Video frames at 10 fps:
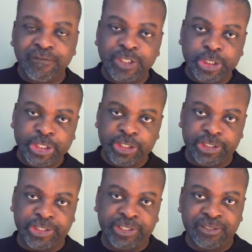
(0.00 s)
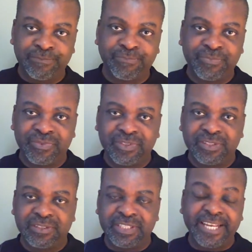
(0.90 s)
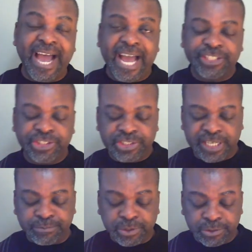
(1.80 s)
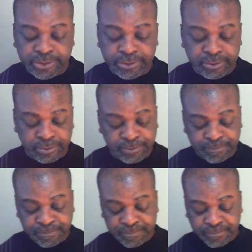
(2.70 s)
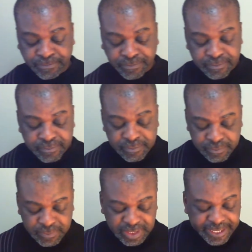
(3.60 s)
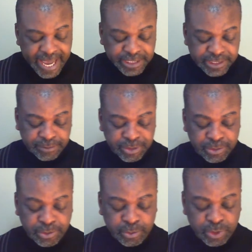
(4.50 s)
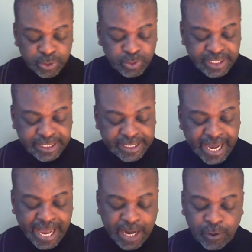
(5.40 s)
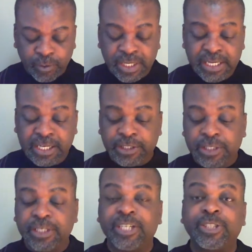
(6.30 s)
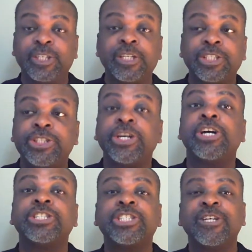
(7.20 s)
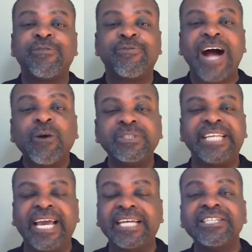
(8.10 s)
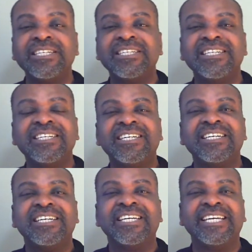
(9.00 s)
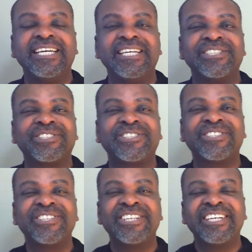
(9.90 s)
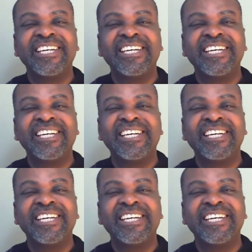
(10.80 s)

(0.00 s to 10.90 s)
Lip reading: of the church in Acts chapter 2. In Acts chapter 2, we read how the church founded is